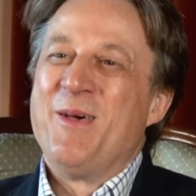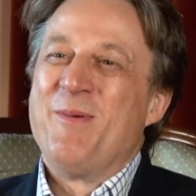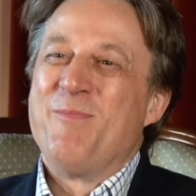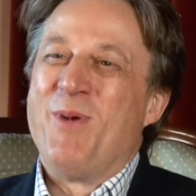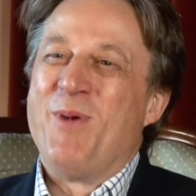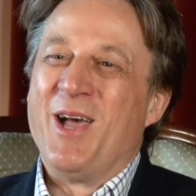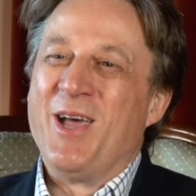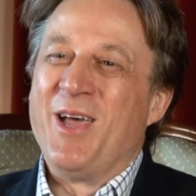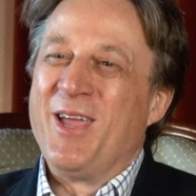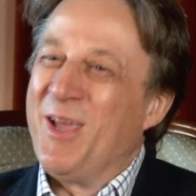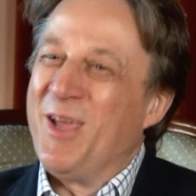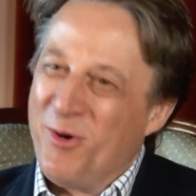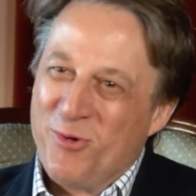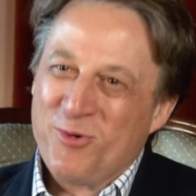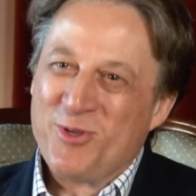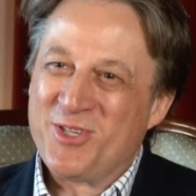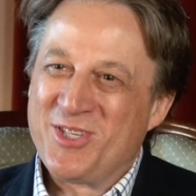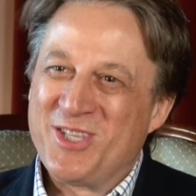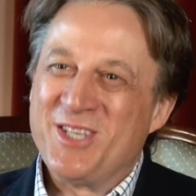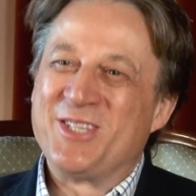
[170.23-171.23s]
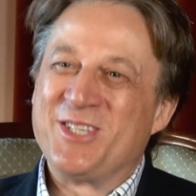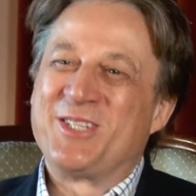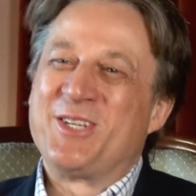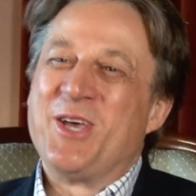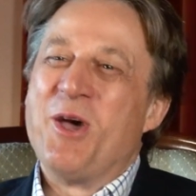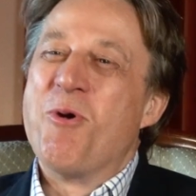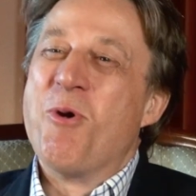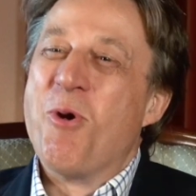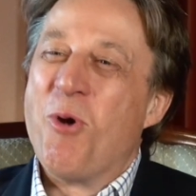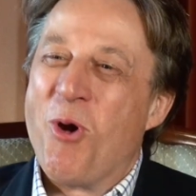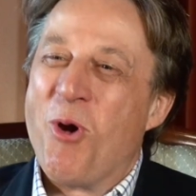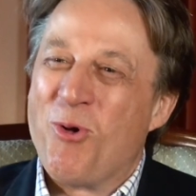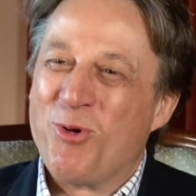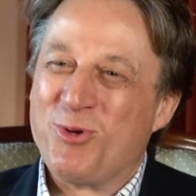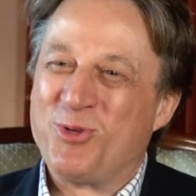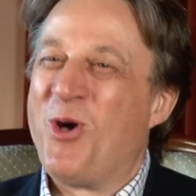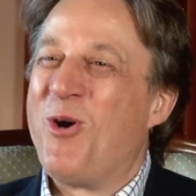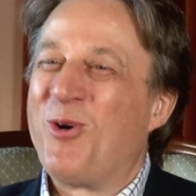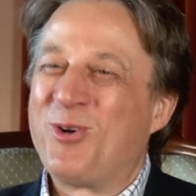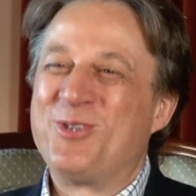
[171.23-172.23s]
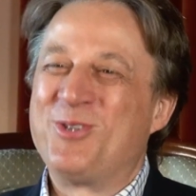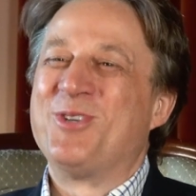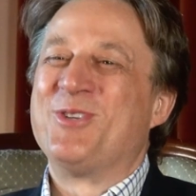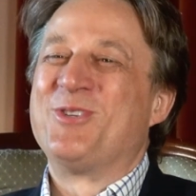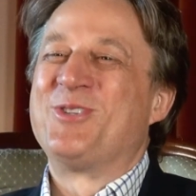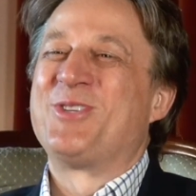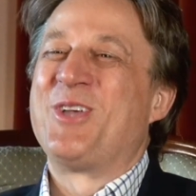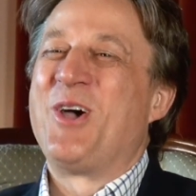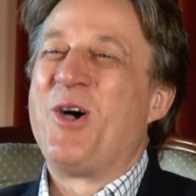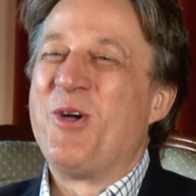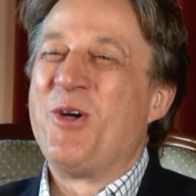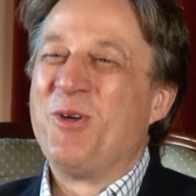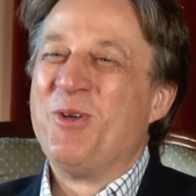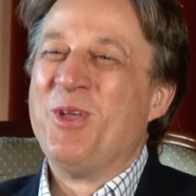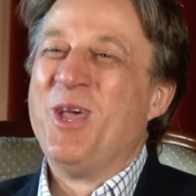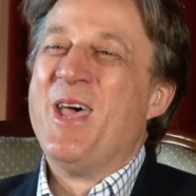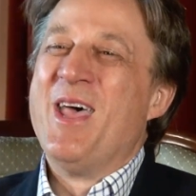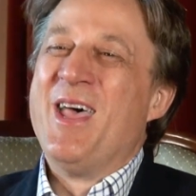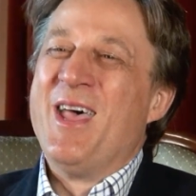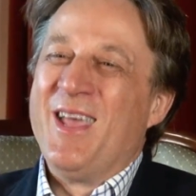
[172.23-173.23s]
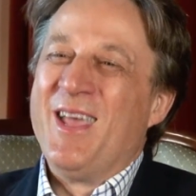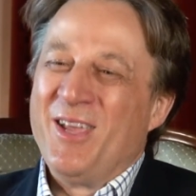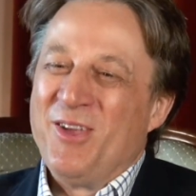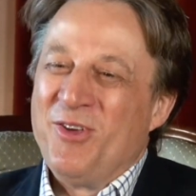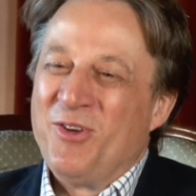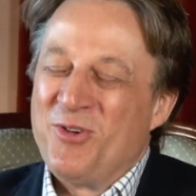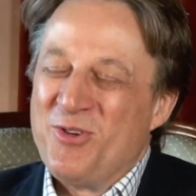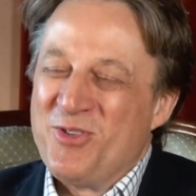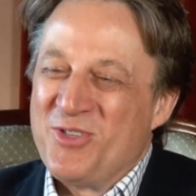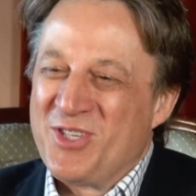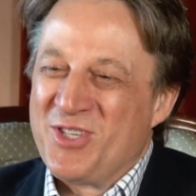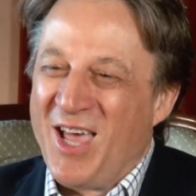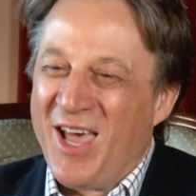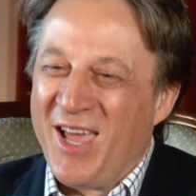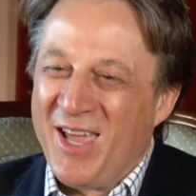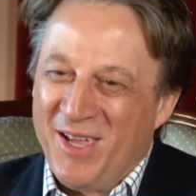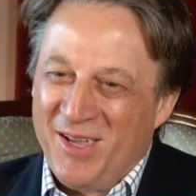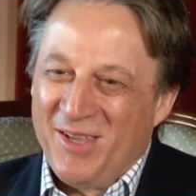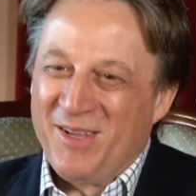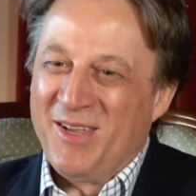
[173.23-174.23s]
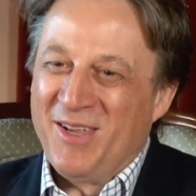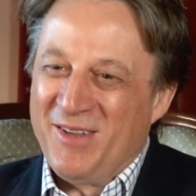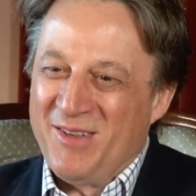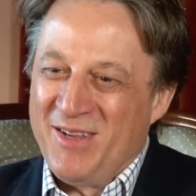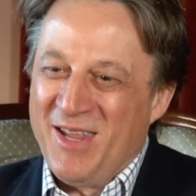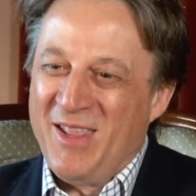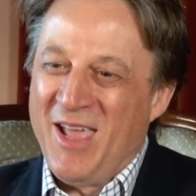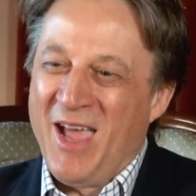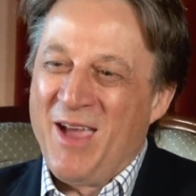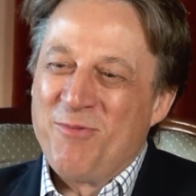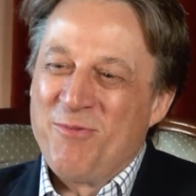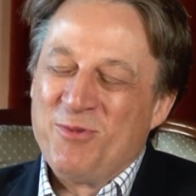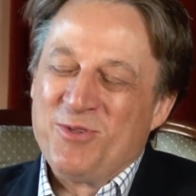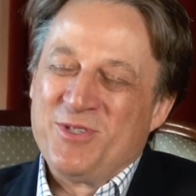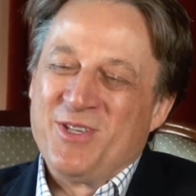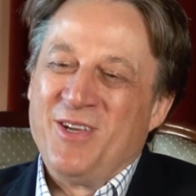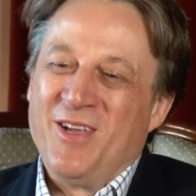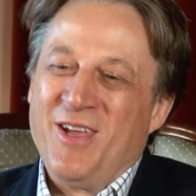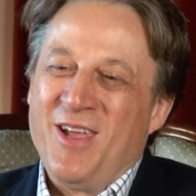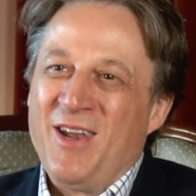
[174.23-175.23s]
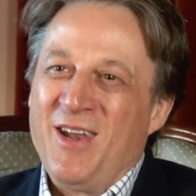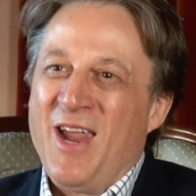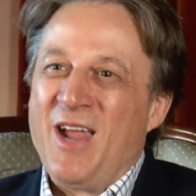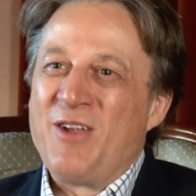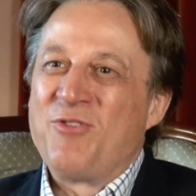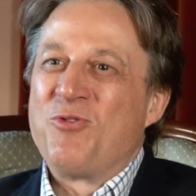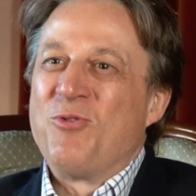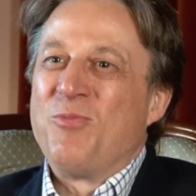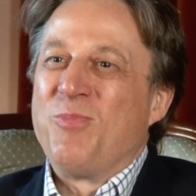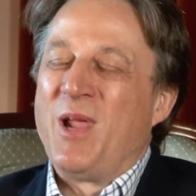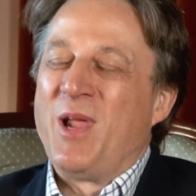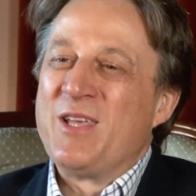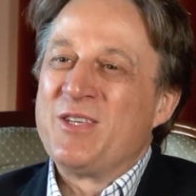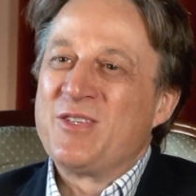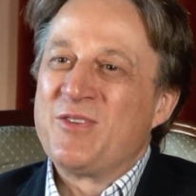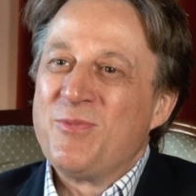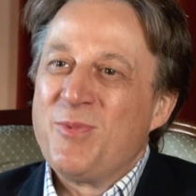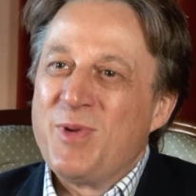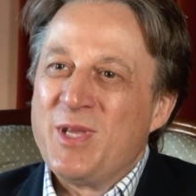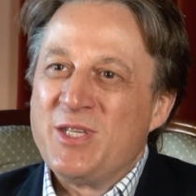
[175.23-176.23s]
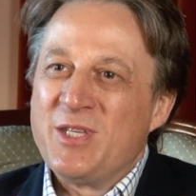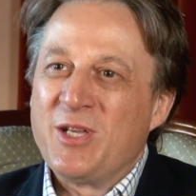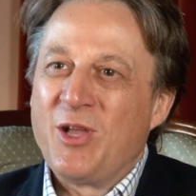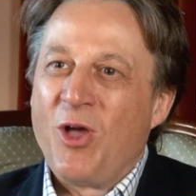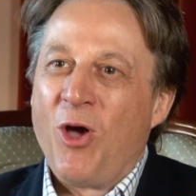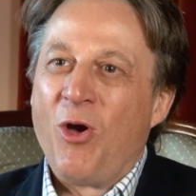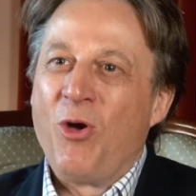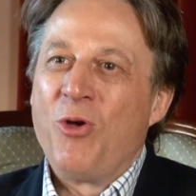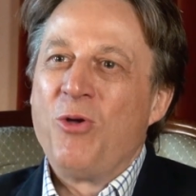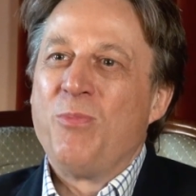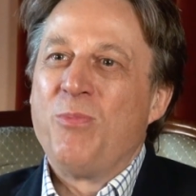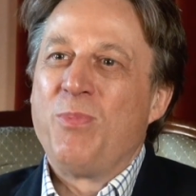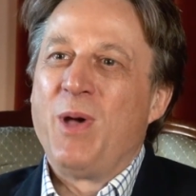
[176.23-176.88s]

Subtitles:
my elder sister were all doctors, so you could say that was a natural place for me to go.